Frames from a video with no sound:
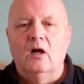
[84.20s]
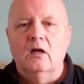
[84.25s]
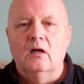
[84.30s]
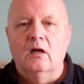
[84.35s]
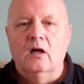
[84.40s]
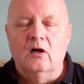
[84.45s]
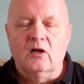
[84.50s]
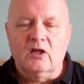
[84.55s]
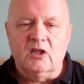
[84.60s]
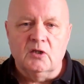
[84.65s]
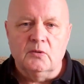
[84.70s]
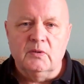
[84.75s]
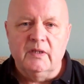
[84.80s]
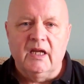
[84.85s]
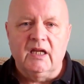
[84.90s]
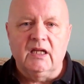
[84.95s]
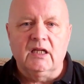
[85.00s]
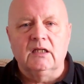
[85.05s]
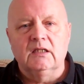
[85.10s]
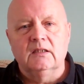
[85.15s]

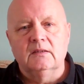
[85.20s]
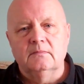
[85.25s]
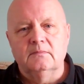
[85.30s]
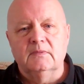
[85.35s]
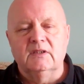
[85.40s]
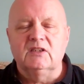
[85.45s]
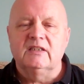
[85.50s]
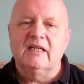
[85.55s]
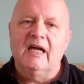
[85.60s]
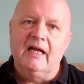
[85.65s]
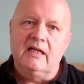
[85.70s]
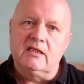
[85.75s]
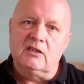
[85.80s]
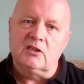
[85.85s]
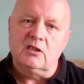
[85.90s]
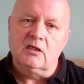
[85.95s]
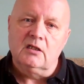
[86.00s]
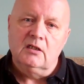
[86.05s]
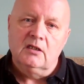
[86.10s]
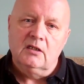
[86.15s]
Arguing, my dad
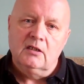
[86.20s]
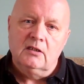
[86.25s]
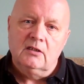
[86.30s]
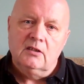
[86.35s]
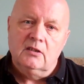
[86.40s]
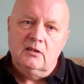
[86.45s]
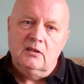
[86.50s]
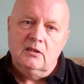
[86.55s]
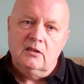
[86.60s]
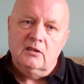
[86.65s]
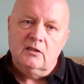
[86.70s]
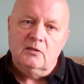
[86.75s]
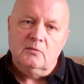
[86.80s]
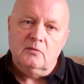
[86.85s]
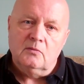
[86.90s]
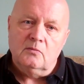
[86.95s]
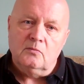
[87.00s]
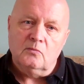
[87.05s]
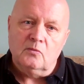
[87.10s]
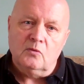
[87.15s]

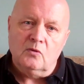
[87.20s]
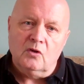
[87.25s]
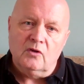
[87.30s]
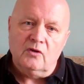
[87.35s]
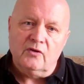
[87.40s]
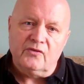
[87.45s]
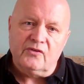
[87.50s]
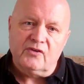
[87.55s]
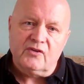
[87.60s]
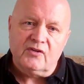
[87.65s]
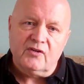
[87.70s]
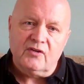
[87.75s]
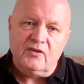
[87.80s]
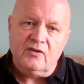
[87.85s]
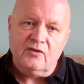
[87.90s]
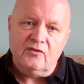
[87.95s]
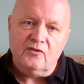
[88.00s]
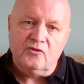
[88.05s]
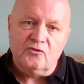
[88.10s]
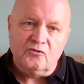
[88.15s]
was
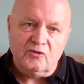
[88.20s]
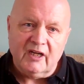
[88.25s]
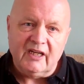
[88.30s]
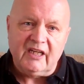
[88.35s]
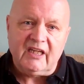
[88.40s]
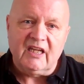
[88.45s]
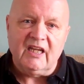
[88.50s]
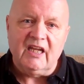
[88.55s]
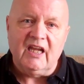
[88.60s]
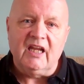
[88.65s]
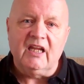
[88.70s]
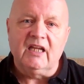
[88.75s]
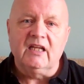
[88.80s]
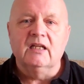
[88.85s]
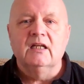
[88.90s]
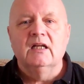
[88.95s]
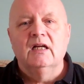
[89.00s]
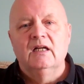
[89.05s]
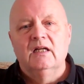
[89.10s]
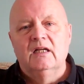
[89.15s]
drinking,
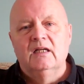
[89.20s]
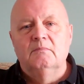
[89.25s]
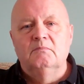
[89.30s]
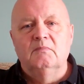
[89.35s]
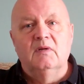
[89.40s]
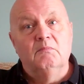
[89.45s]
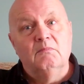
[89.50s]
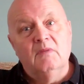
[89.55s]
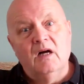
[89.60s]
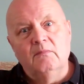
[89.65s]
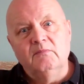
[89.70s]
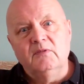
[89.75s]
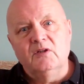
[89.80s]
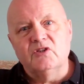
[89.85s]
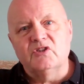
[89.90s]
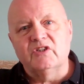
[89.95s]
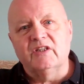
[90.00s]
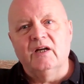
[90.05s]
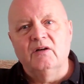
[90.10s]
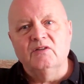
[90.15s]
my mum
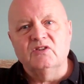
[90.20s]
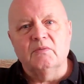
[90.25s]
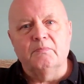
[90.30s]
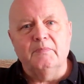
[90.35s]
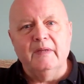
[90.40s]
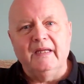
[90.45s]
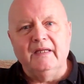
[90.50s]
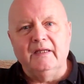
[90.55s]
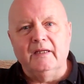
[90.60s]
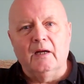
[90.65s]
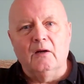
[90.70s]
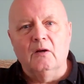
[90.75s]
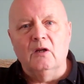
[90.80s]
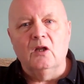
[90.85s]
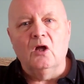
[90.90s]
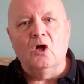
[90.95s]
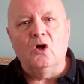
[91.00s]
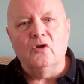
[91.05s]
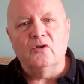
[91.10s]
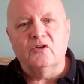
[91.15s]
used to go to bingo a
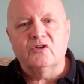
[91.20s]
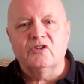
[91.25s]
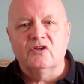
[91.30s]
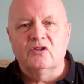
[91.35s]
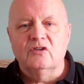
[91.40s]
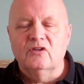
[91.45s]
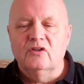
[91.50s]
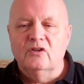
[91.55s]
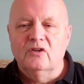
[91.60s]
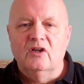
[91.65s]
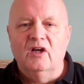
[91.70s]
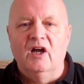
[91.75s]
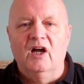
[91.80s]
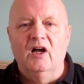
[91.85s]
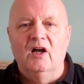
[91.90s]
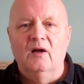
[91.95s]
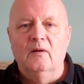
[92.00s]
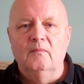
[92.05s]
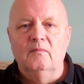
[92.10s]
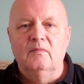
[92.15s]
lot.
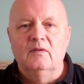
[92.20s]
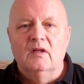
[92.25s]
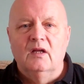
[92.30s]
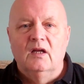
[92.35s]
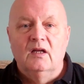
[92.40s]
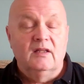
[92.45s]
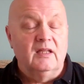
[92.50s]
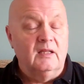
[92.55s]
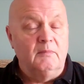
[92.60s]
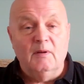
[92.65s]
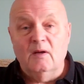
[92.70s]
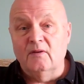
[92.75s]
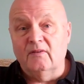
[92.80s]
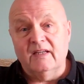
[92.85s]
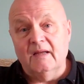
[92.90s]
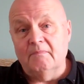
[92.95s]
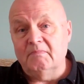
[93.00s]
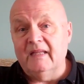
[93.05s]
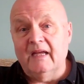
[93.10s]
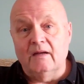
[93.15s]
They both
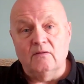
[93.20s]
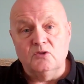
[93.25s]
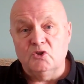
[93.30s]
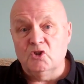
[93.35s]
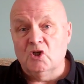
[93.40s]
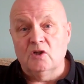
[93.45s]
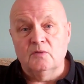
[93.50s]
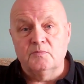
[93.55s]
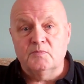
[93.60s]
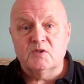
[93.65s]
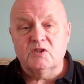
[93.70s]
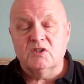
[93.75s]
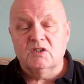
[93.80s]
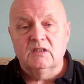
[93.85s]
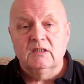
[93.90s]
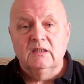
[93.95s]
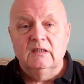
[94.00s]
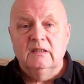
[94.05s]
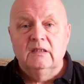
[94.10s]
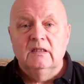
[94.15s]
kept down jobs,
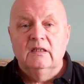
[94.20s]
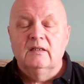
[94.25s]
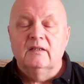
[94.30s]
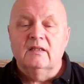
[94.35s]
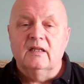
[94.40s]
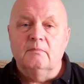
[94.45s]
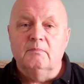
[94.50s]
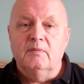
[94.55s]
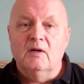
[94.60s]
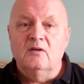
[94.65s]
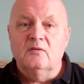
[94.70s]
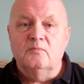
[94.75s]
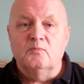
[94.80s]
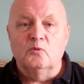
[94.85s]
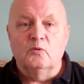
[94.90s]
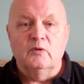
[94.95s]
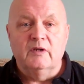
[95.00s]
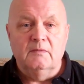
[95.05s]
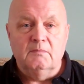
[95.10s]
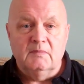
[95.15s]
they both
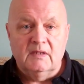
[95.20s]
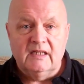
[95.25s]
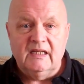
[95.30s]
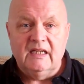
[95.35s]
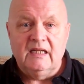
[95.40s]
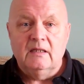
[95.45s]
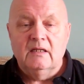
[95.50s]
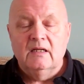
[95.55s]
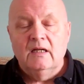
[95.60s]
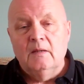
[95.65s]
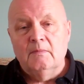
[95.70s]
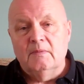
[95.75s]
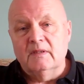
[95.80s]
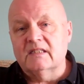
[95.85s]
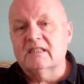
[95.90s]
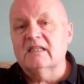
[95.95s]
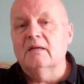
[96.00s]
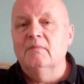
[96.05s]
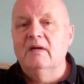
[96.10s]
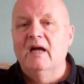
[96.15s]
brought in money, but
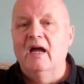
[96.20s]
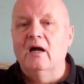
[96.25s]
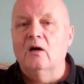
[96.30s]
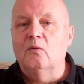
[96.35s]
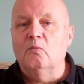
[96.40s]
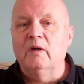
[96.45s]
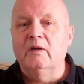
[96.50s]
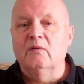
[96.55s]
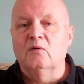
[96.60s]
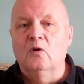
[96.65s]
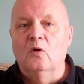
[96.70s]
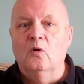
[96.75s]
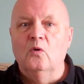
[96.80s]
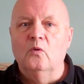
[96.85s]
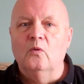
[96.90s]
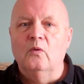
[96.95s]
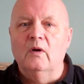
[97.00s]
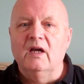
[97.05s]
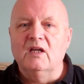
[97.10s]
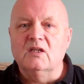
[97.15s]
somehow we were
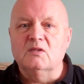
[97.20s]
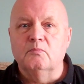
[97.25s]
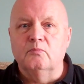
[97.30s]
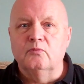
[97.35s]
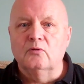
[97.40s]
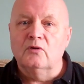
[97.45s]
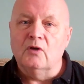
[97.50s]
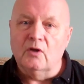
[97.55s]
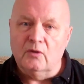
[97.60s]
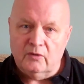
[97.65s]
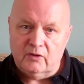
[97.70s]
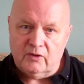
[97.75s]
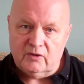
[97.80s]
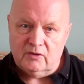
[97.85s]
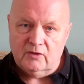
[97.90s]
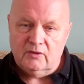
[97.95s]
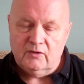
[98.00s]
always broke.